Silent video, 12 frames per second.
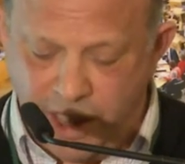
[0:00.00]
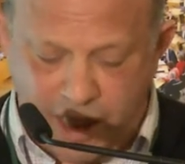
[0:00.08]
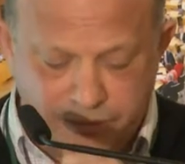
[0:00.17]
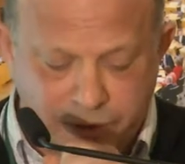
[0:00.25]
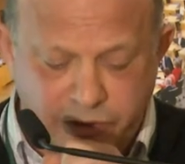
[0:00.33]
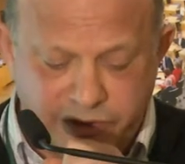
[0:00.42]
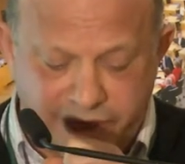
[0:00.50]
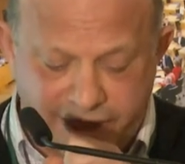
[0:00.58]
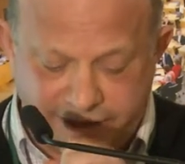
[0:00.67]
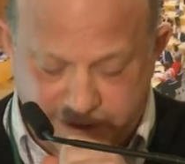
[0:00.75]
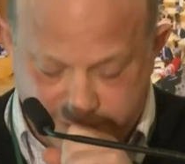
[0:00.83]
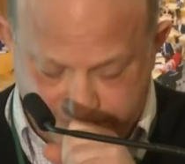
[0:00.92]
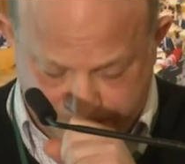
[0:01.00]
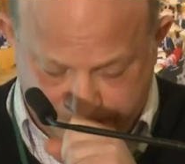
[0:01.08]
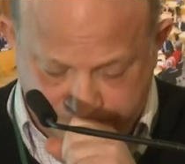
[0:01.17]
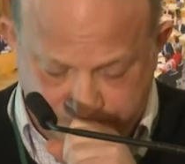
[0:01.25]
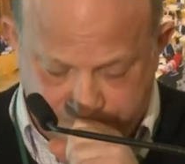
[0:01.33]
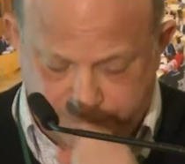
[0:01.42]
In most cases,
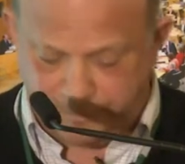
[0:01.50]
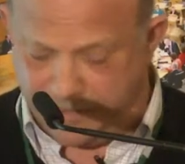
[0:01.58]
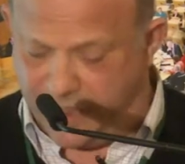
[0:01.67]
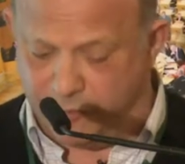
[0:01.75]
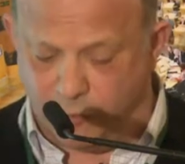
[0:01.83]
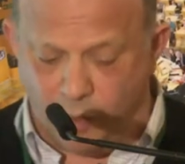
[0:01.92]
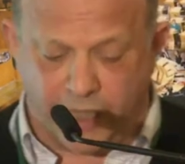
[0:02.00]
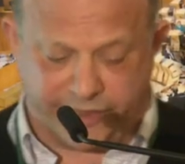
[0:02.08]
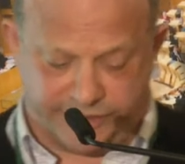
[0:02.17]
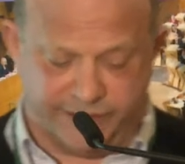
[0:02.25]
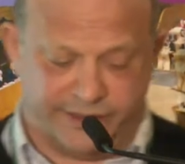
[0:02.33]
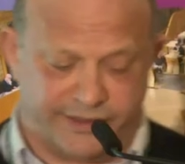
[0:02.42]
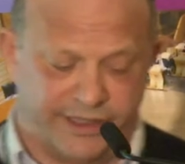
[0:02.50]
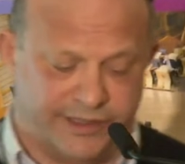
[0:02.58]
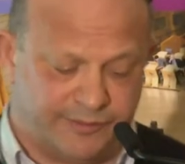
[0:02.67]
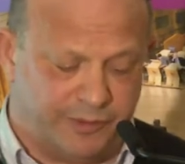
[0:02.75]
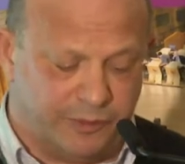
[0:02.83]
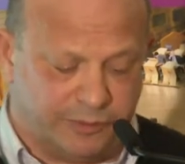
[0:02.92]
it widens
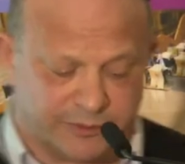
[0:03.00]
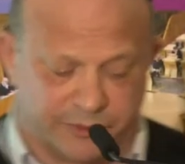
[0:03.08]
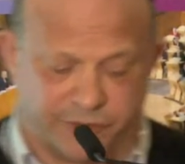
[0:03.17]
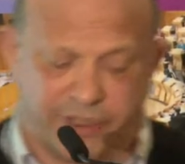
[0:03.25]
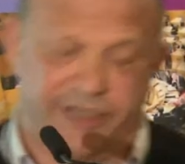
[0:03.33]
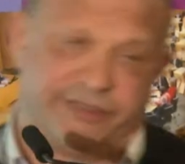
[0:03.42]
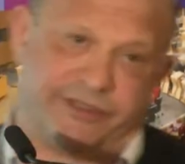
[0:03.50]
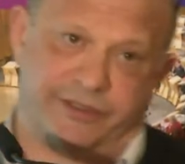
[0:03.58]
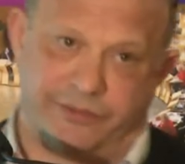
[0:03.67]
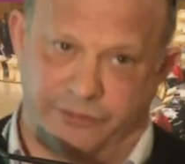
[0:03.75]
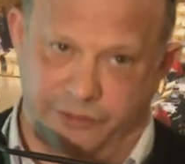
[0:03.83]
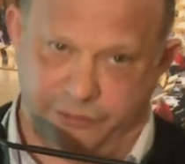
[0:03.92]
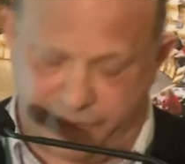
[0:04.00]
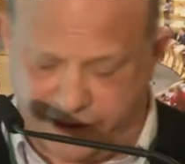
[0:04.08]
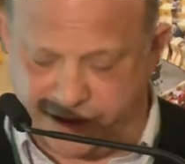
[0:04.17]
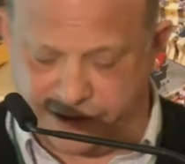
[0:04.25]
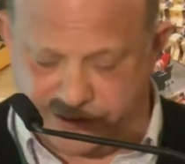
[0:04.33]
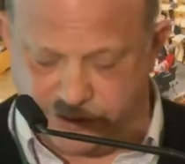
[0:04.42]
as pupils progress through
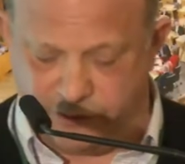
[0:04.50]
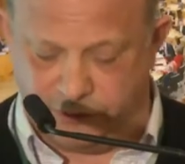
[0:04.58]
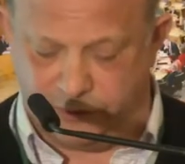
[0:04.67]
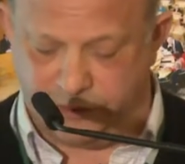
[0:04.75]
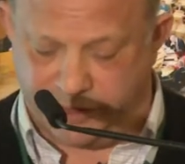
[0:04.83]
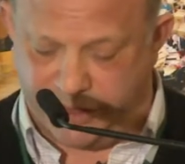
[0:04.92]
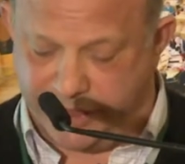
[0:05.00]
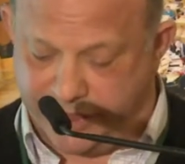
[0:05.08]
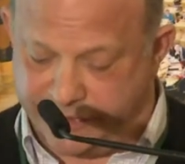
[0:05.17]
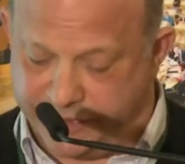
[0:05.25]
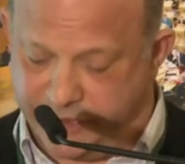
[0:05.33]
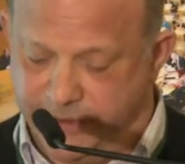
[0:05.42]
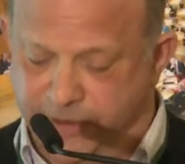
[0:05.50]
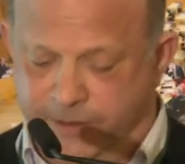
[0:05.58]
the school years.